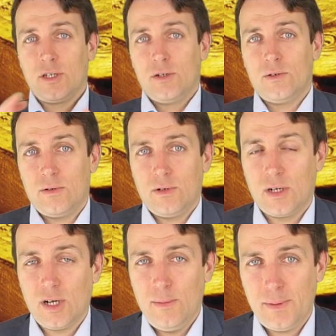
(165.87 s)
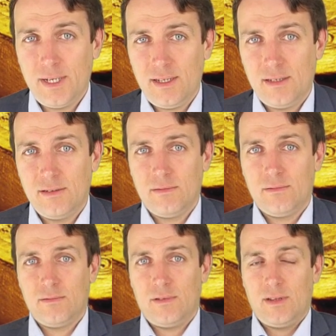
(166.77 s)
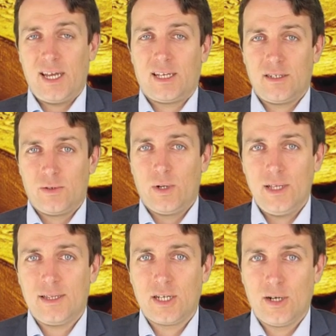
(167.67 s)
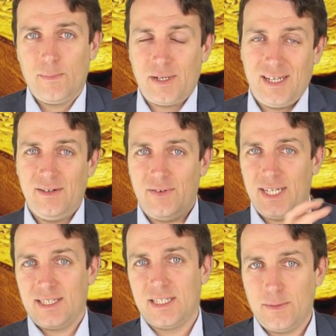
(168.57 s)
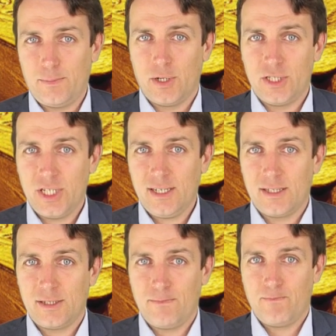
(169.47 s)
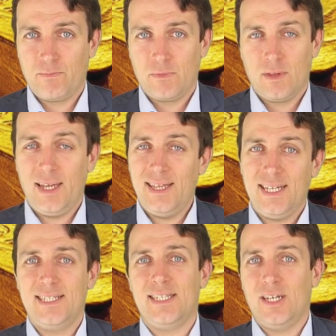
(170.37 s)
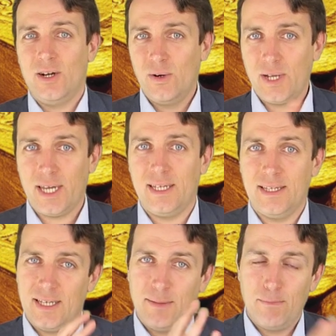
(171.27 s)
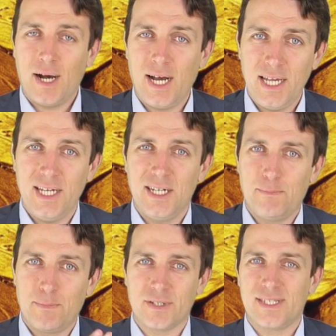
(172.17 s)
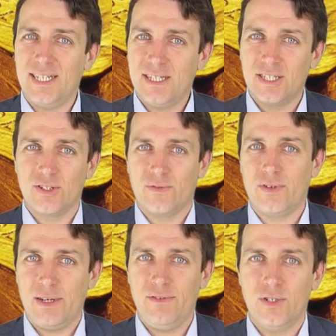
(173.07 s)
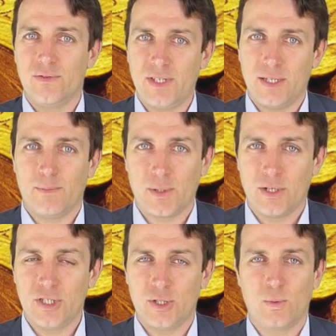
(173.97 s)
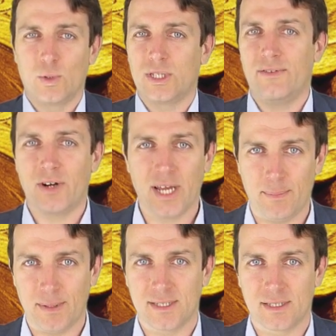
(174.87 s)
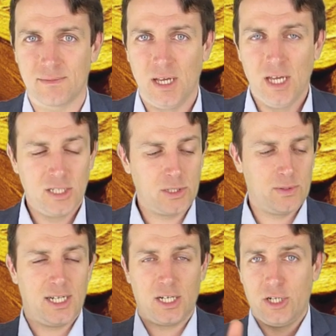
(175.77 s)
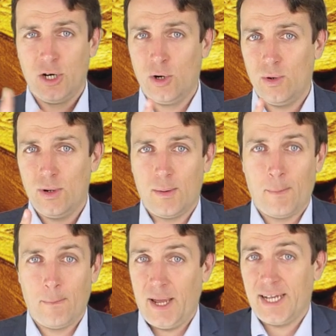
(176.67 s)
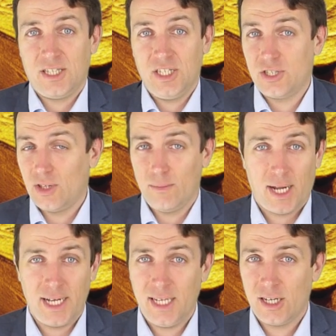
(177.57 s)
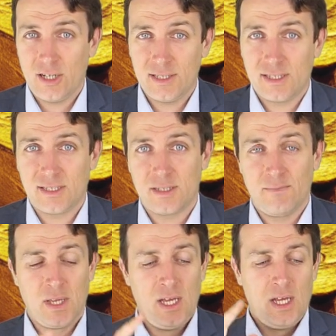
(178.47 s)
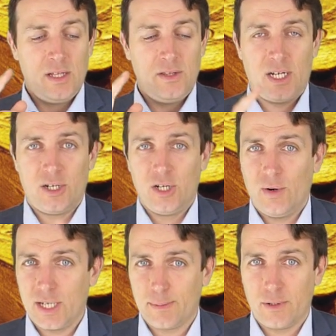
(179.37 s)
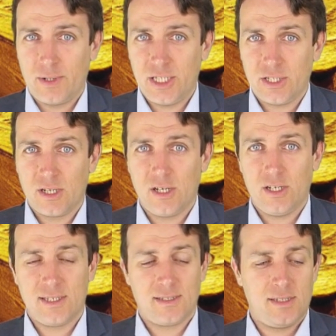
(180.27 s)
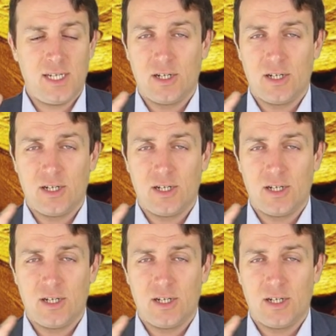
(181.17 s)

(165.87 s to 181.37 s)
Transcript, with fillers: So a company like a royalty company invests in a project and they say, okay, they buy a percentage of revenue of that project, whatever happens. So there are no additional mining costs, there are no exploration costs, there